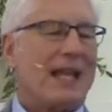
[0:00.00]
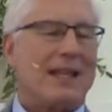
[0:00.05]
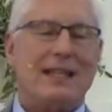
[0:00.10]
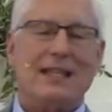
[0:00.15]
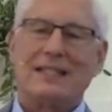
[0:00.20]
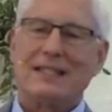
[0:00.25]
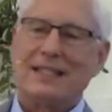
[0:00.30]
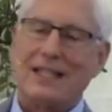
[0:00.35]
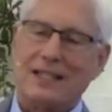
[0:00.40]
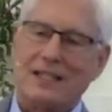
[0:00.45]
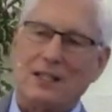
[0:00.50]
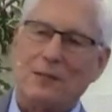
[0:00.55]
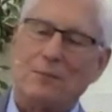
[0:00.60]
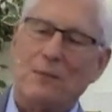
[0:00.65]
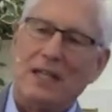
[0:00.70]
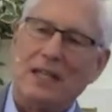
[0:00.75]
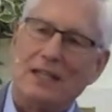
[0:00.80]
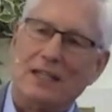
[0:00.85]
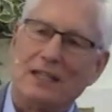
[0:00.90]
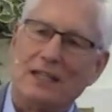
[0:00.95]
This doesn't
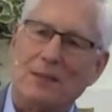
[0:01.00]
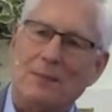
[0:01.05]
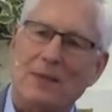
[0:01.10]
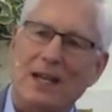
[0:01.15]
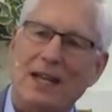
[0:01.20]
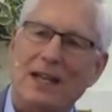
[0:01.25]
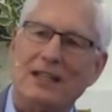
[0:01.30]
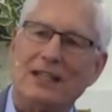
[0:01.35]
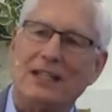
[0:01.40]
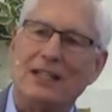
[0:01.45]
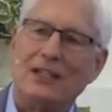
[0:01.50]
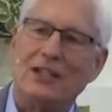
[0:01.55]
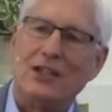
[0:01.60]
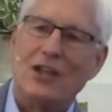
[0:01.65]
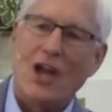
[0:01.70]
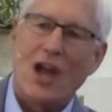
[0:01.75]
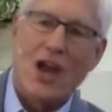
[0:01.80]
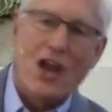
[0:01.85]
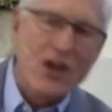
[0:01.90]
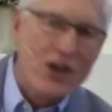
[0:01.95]
mean that the man
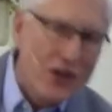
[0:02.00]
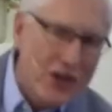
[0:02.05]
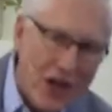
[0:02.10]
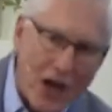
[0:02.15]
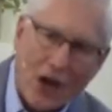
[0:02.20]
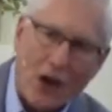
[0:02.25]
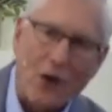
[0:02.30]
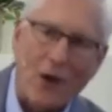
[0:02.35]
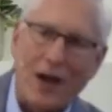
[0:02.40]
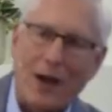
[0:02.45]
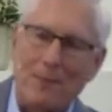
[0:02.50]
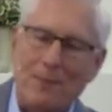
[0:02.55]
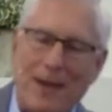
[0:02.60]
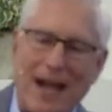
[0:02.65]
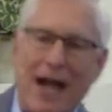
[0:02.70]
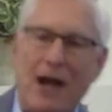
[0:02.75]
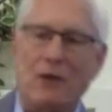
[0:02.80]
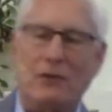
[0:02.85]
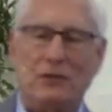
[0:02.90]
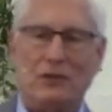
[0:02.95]
didn't know
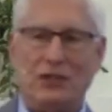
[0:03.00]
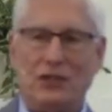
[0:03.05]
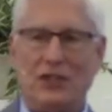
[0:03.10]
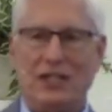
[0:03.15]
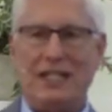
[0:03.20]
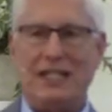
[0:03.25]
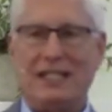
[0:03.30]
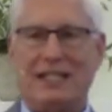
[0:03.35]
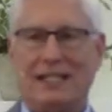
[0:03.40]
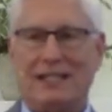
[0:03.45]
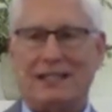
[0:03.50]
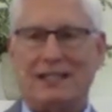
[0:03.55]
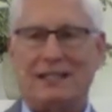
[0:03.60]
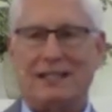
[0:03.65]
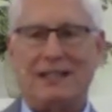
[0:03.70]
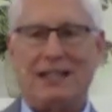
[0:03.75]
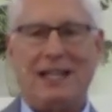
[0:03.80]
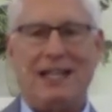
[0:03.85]
about Jesus.